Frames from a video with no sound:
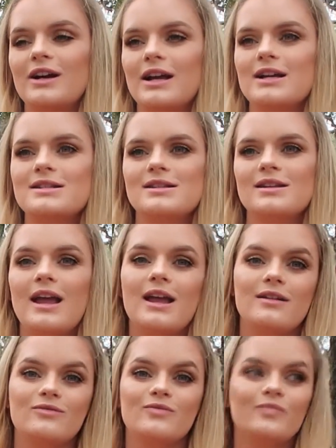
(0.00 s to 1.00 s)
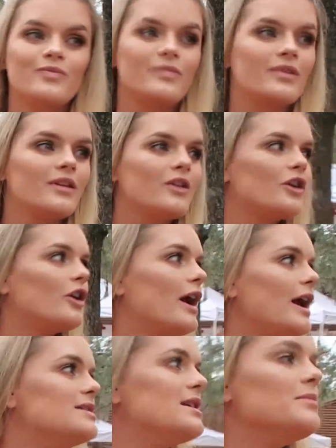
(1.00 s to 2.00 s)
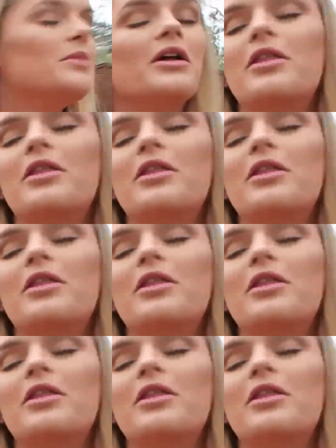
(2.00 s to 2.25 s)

I guess her 18